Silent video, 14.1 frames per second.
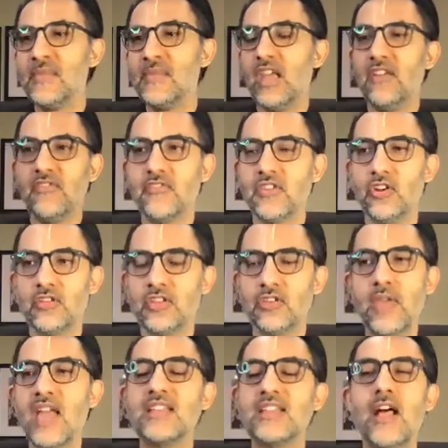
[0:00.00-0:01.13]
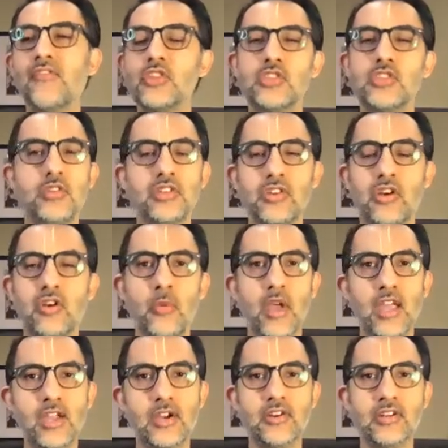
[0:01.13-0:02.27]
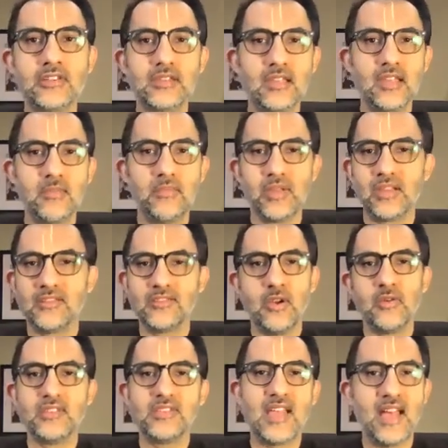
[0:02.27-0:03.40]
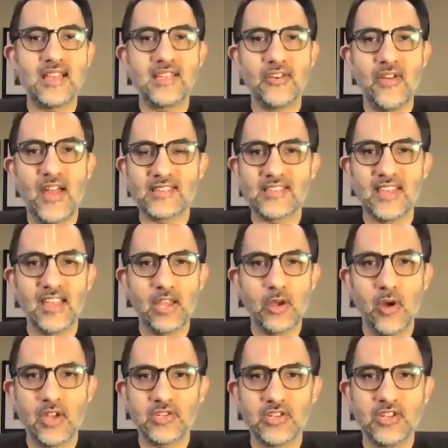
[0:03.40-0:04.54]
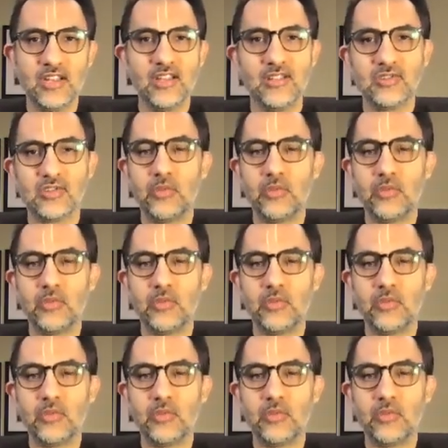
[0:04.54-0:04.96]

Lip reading: if you can't tell if the students are awake or asleep because no one's asking any questions or